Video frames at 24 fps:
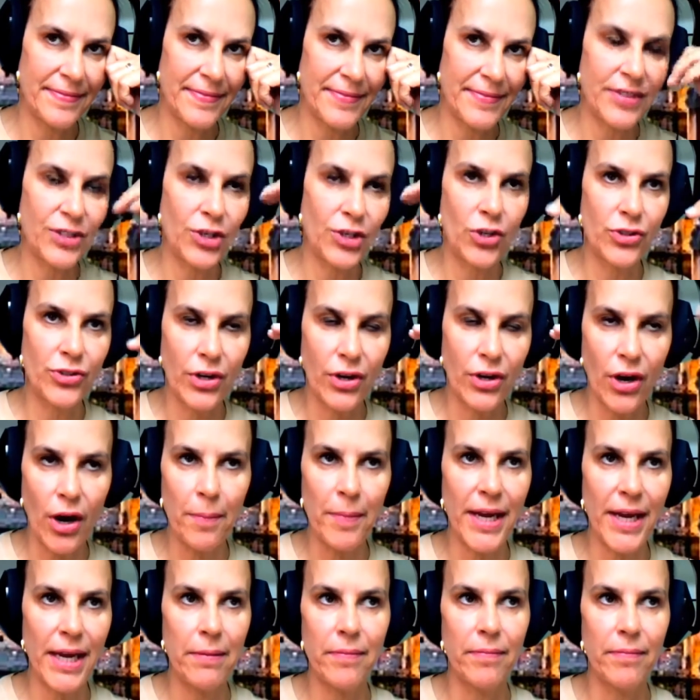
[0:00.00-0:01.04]
The
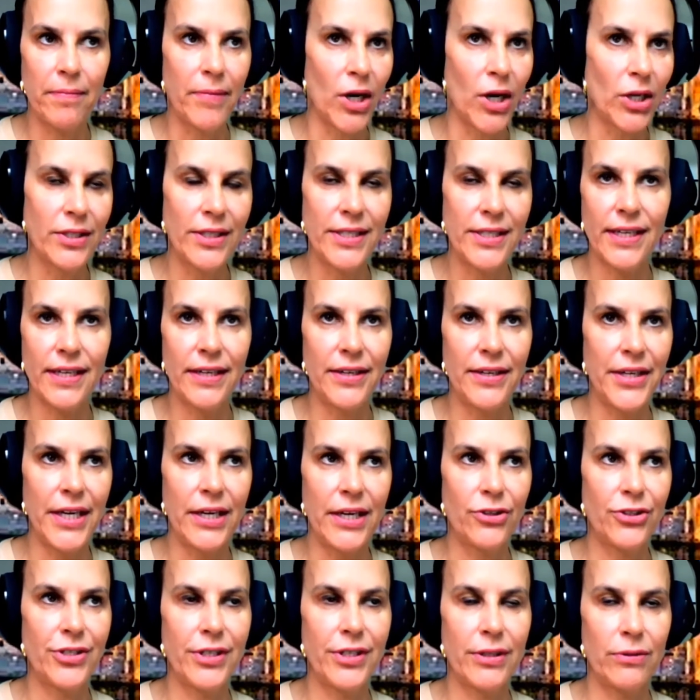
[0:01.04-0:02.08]
coming months and
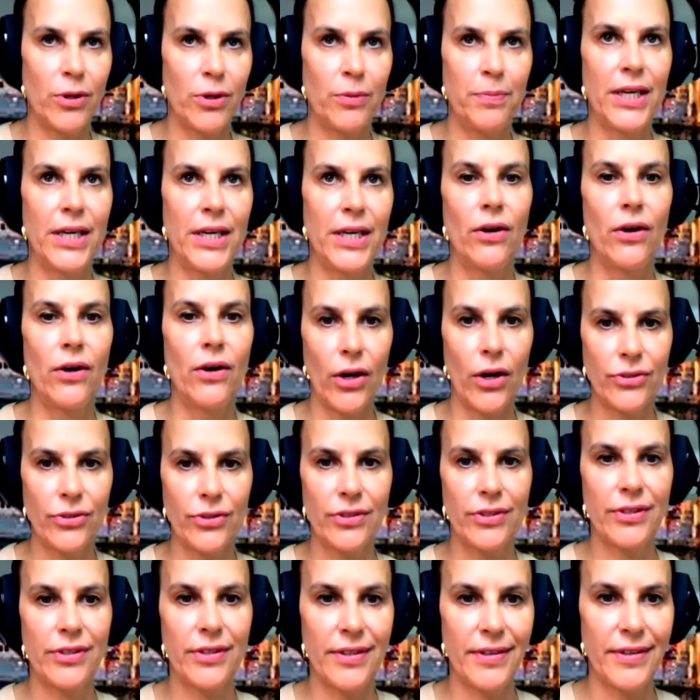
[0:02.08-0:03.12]
years, there will be a
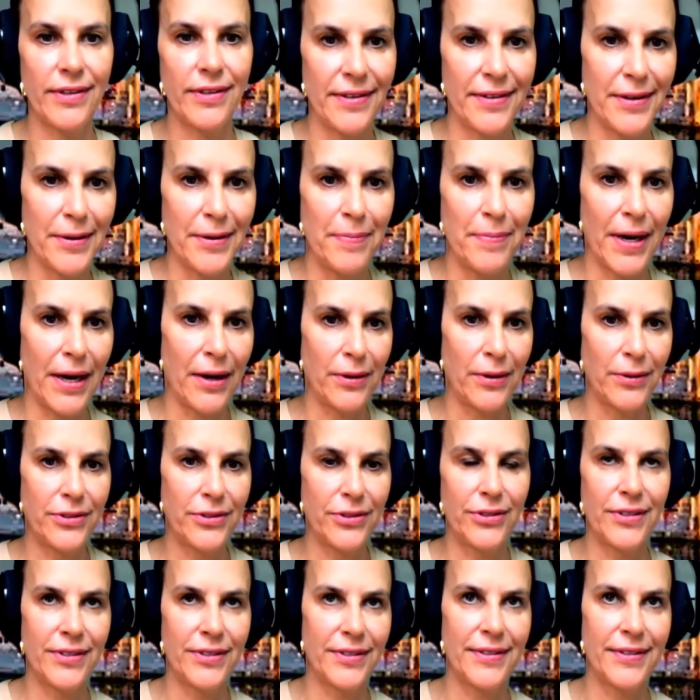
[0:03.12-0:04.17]
lot about
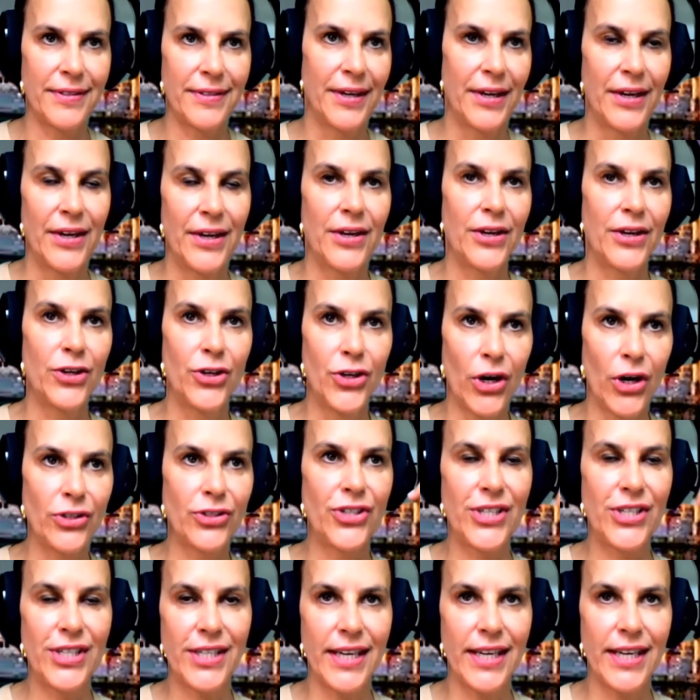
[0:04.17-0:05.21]
the
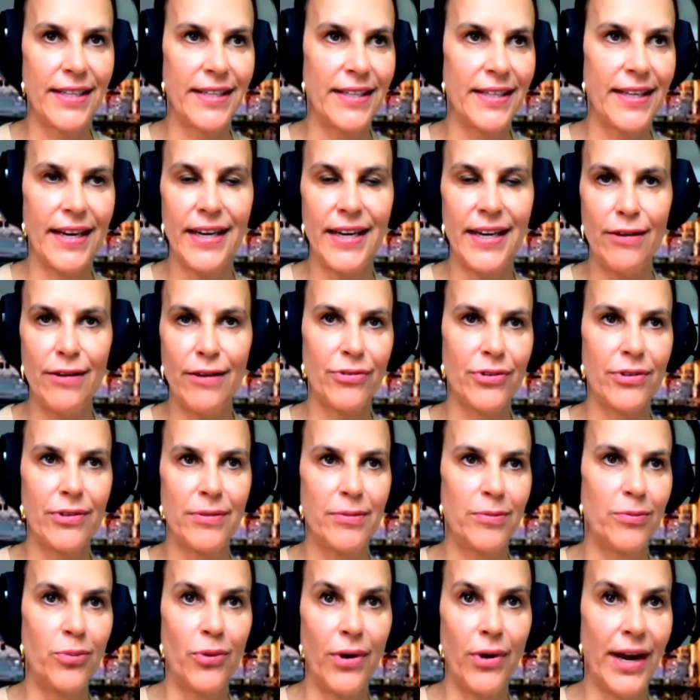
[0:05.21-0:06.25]
gut-skin and
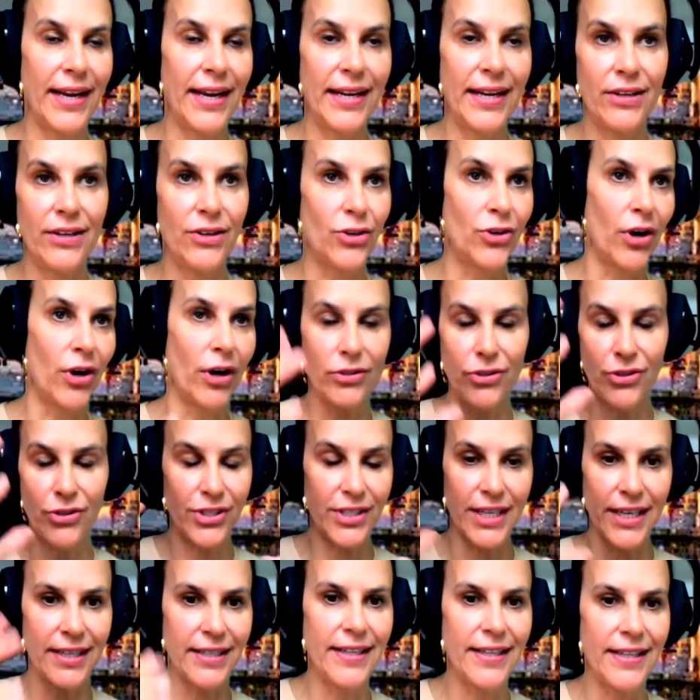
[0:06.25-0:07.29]
even
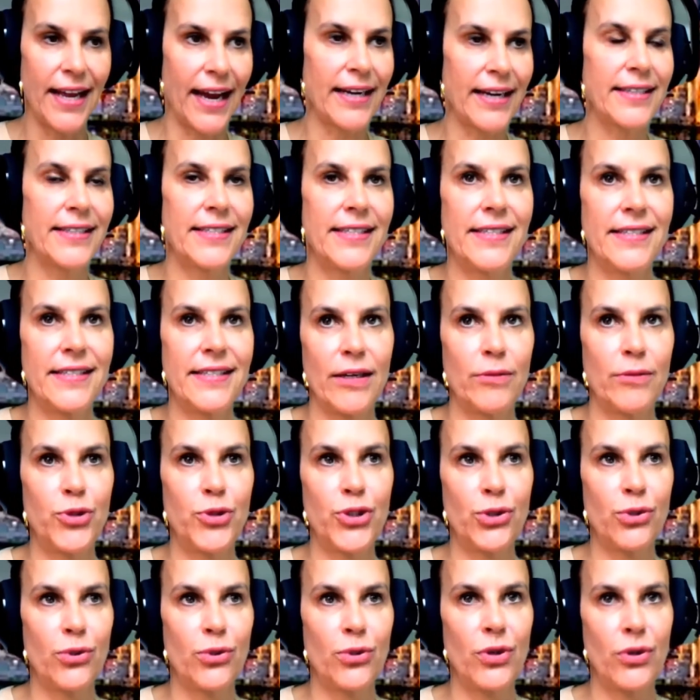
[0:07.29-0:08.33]
brain-gut-skin axis, I'm
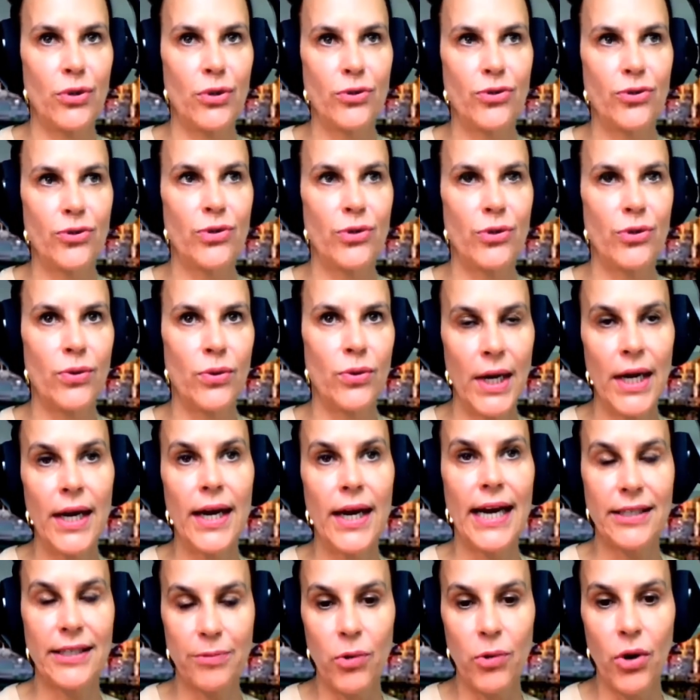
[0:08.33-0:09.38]
sure, also
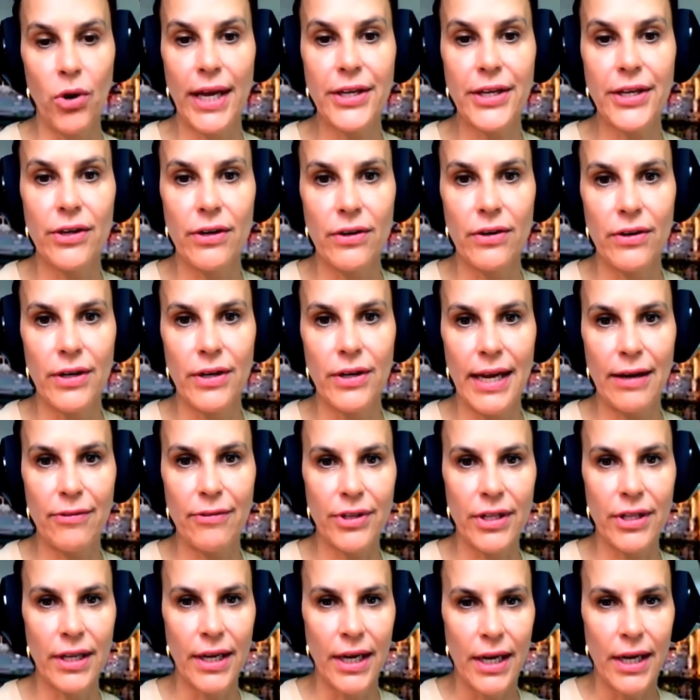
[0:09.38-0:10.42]
at molecular
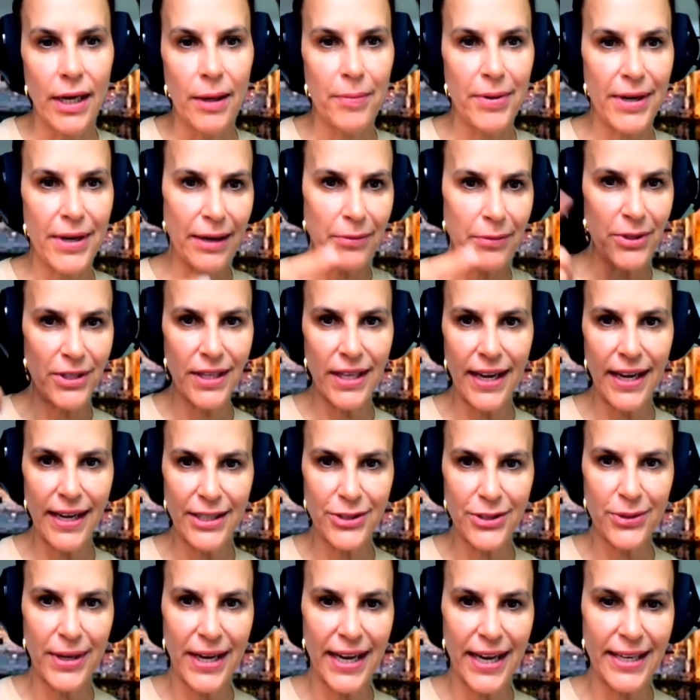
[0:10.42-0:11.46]
level. But I would like
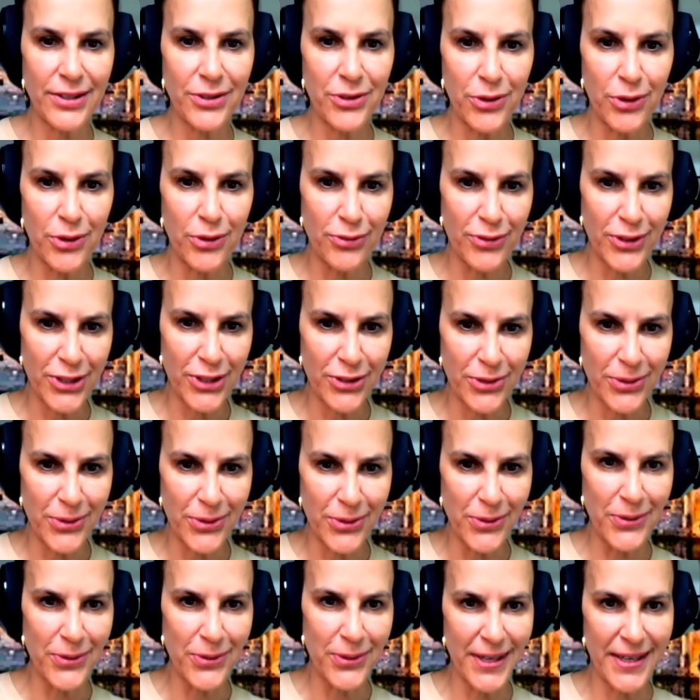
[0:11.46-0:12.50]
to hand over
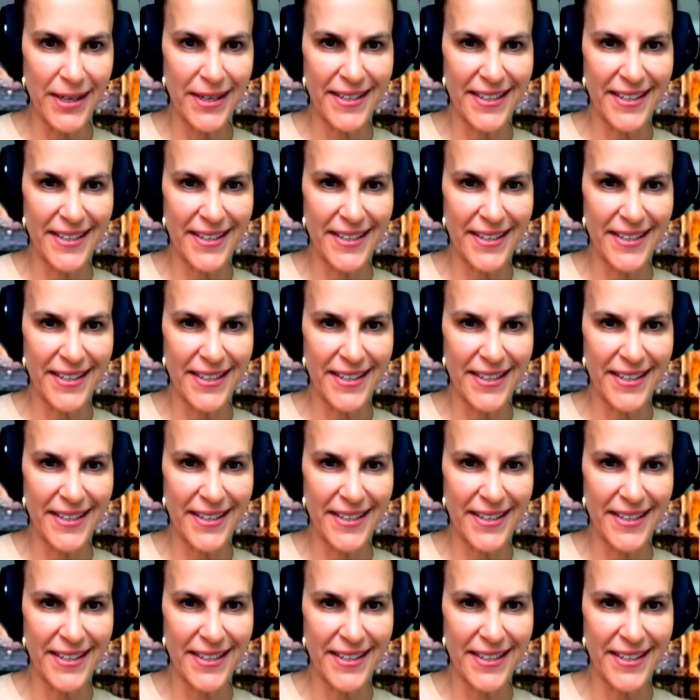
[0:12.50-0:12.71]
to